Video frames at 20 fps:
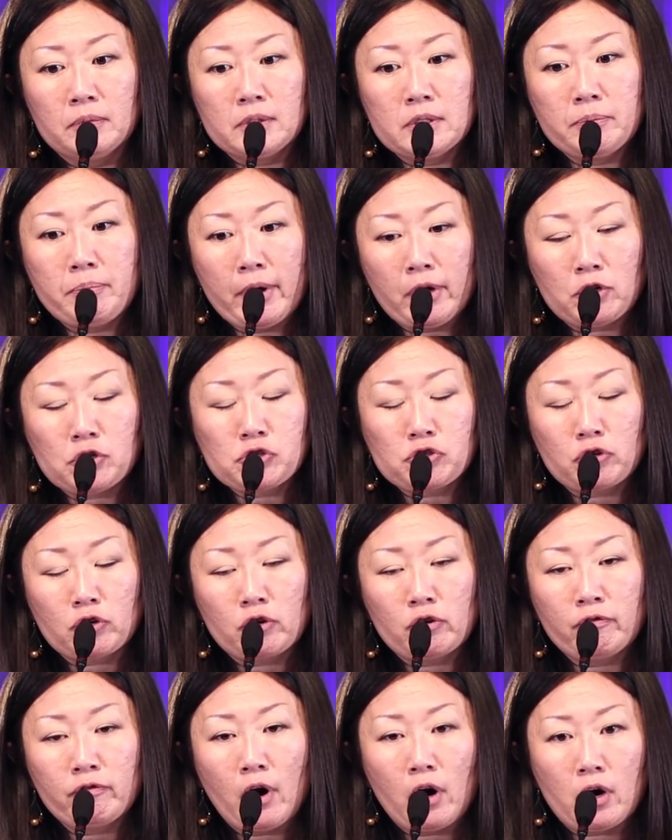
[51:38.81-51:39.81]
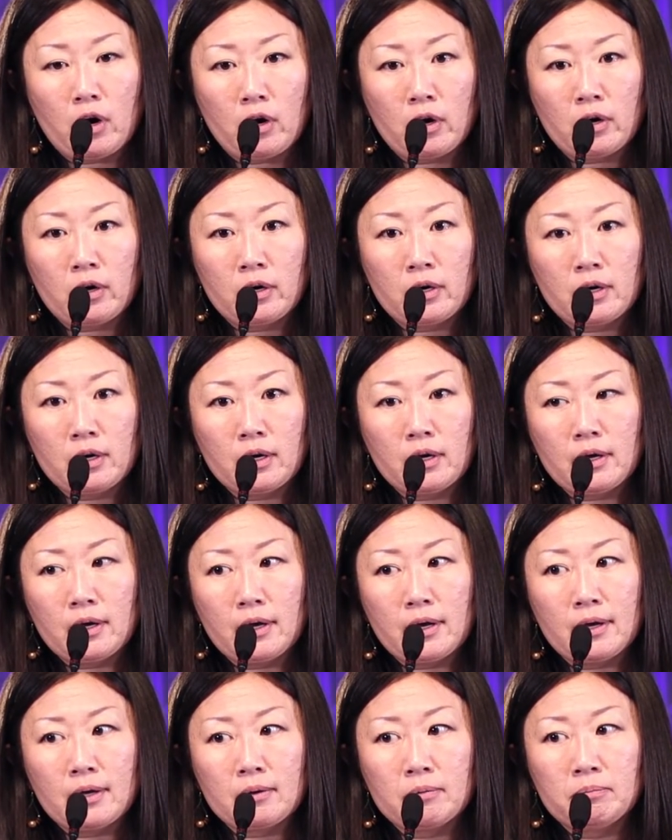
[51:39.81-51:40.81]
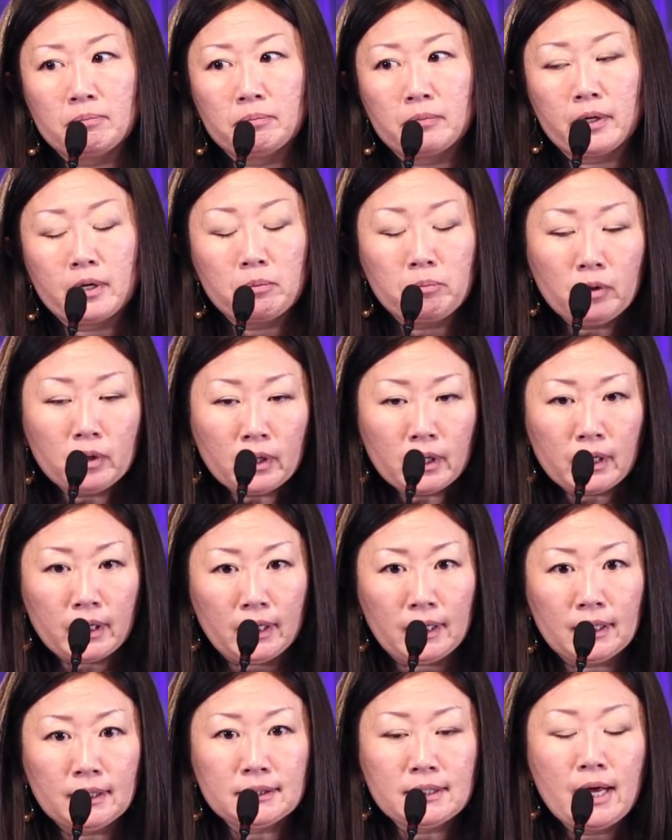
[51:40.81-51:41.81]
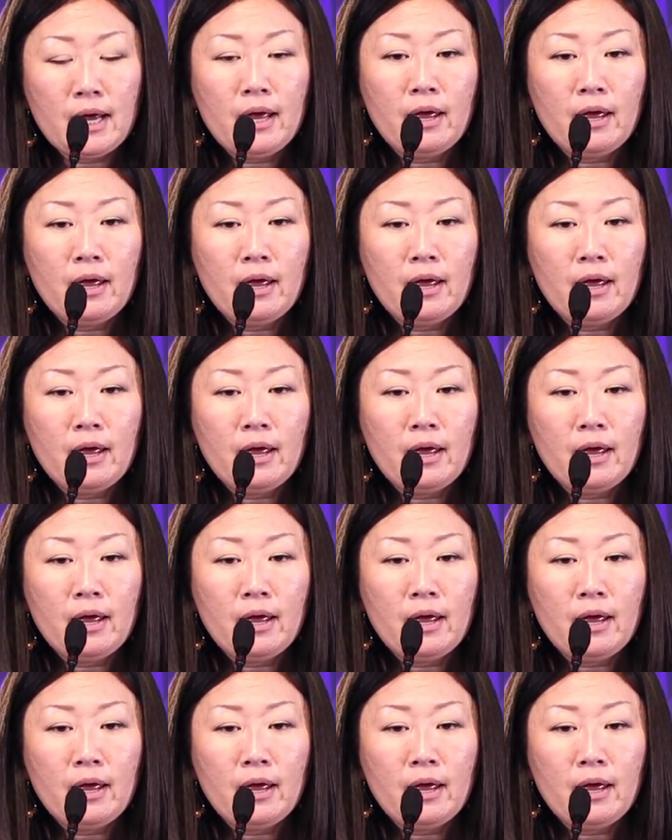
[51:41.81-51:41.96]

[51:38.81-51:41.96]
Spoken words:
better serve our communities,